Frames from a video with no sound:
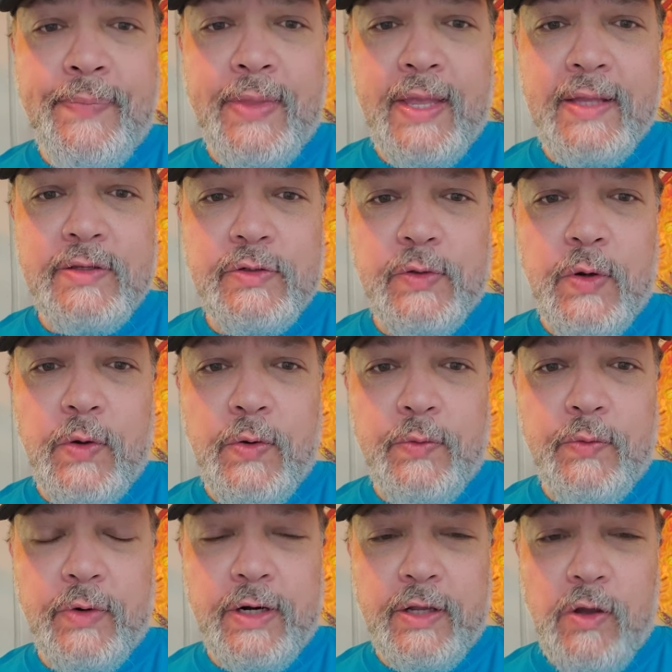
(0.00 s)
And so
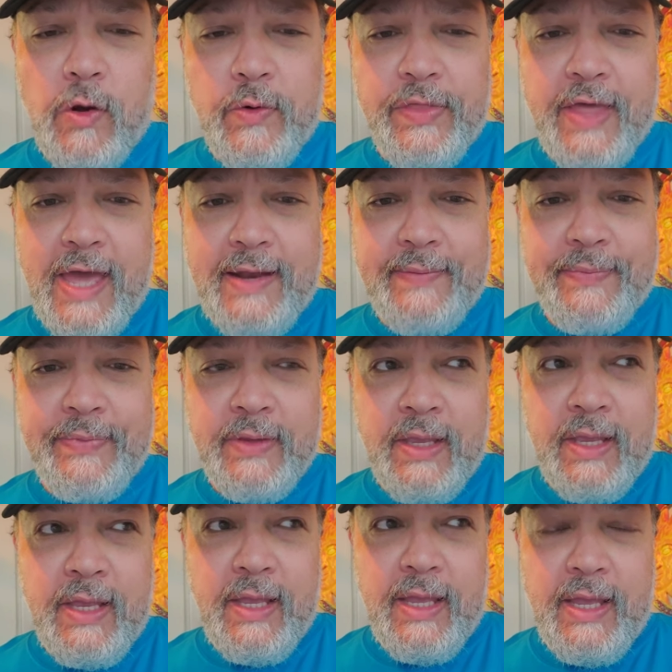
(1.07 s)
we're gonna go with that
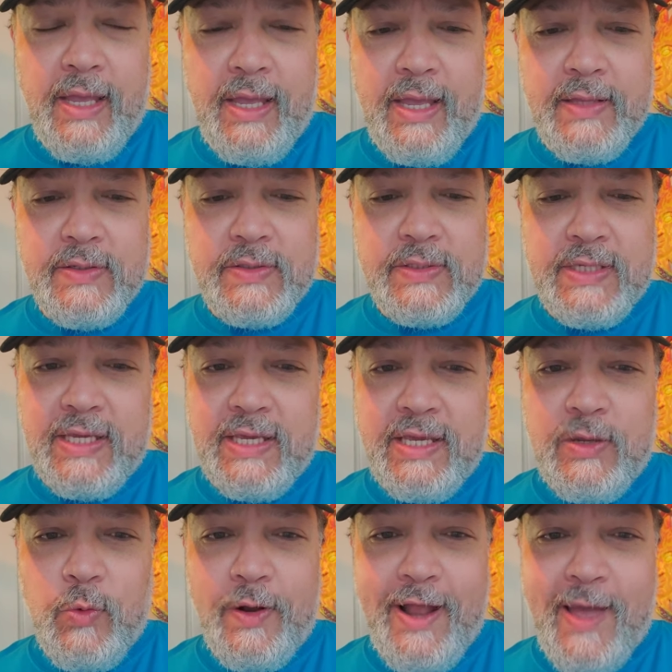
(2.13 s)
and see
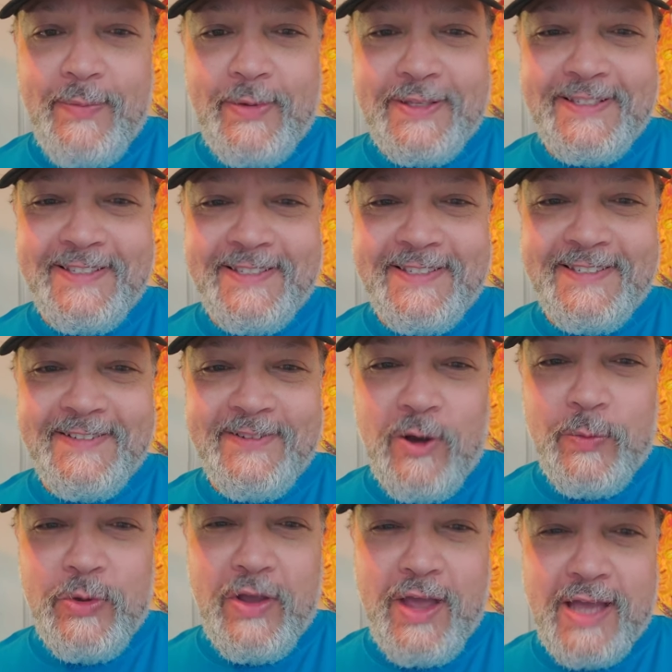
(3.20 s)
what happens.
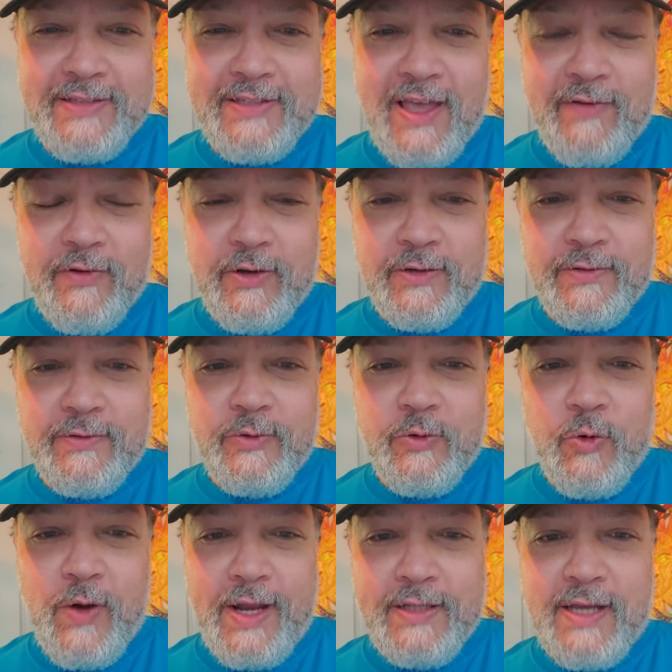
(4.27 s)
Hope you guys have a
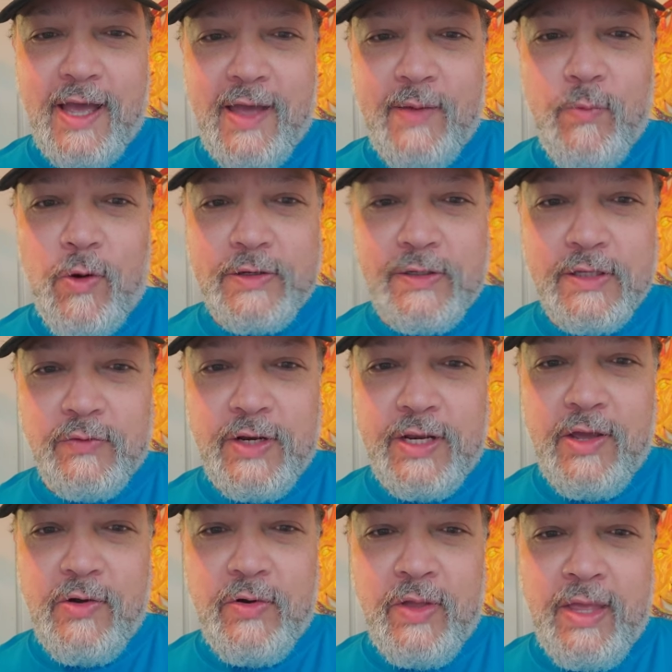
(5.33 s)
great time watching this
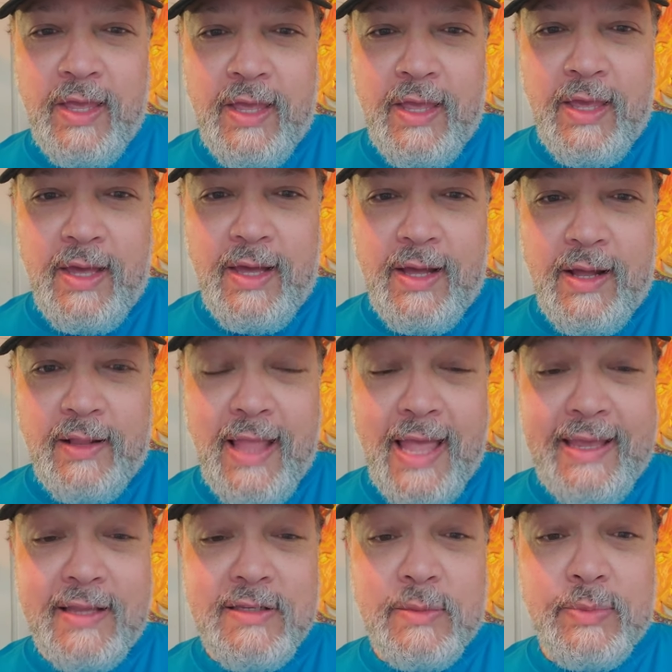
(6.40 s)
video.
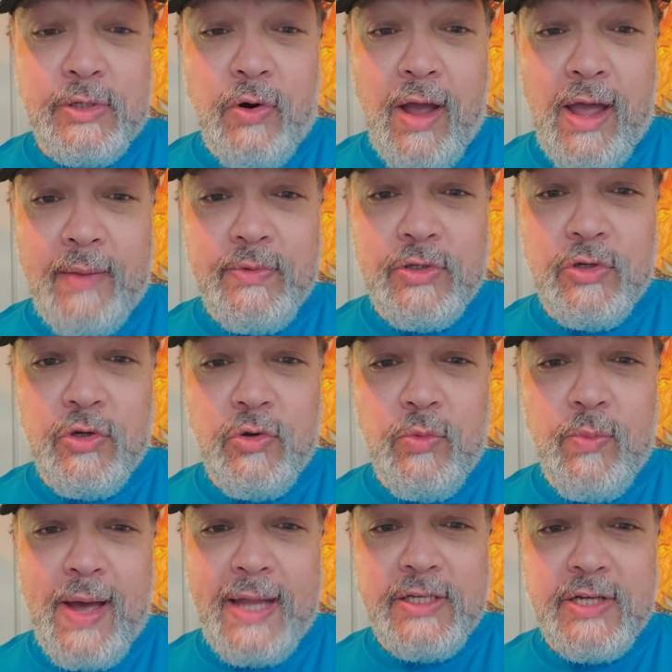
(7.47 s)
Like and subscribe to
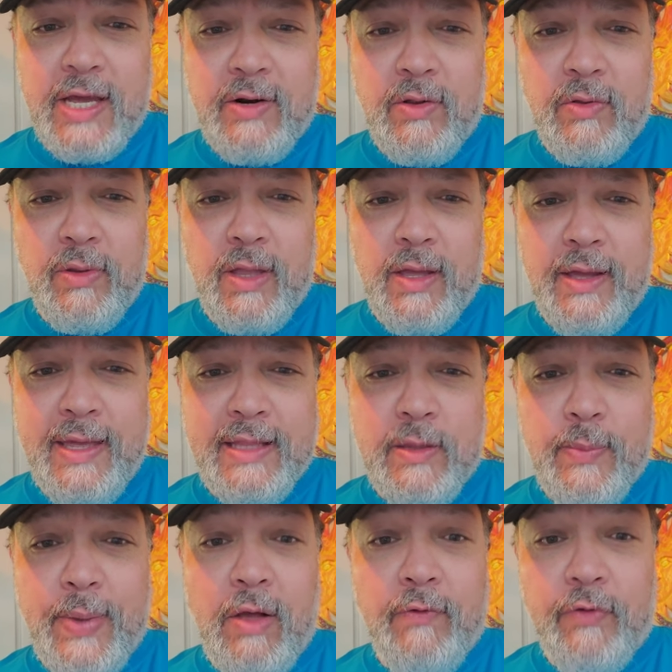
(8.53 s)
my channel. Hit
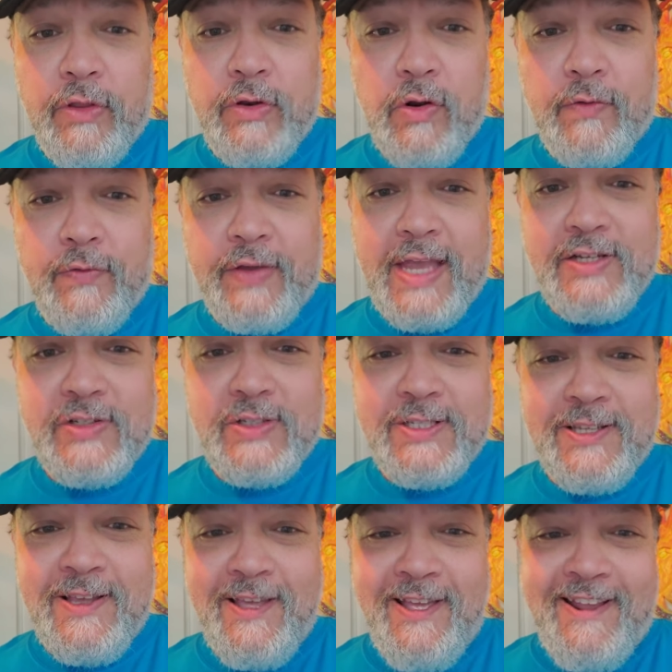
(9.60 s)
the bell for the
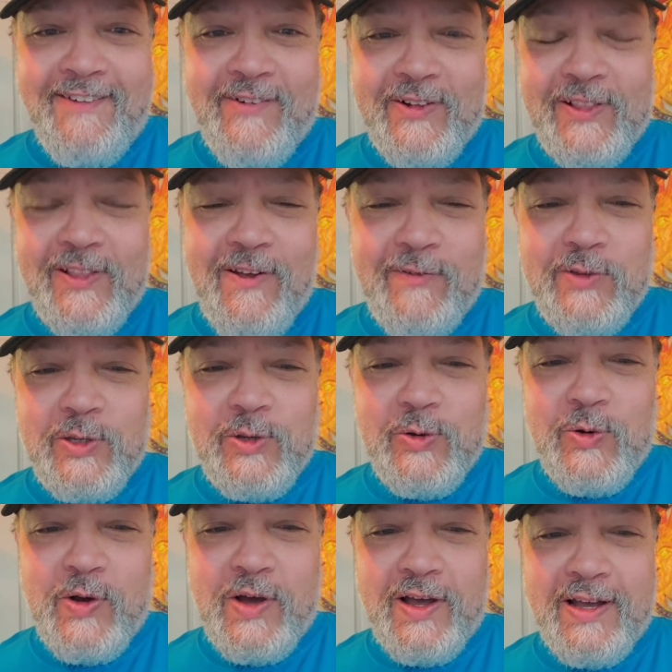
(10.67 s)
notifications. Would love
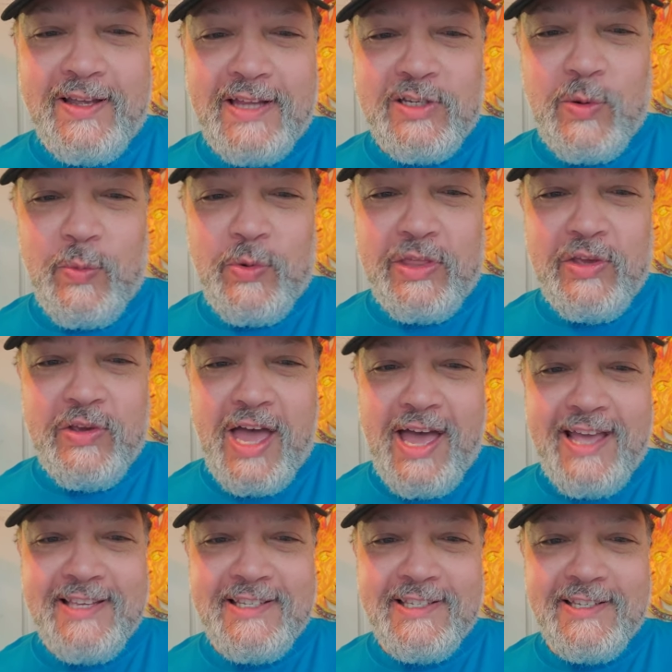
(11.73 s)
to catch up with you
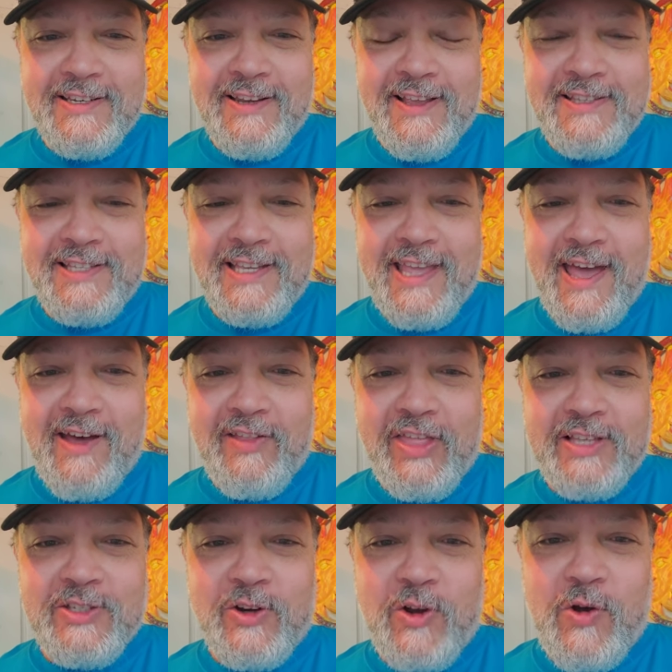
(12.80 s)
guys and see how
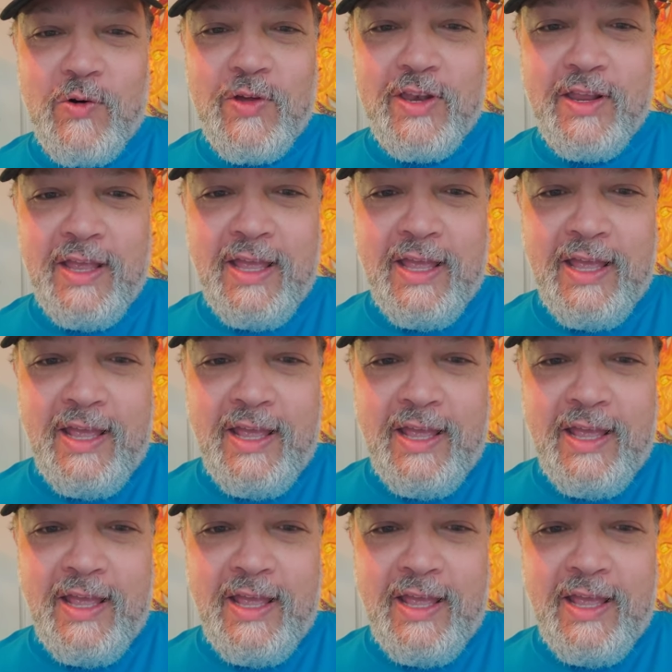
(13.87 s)
things are going.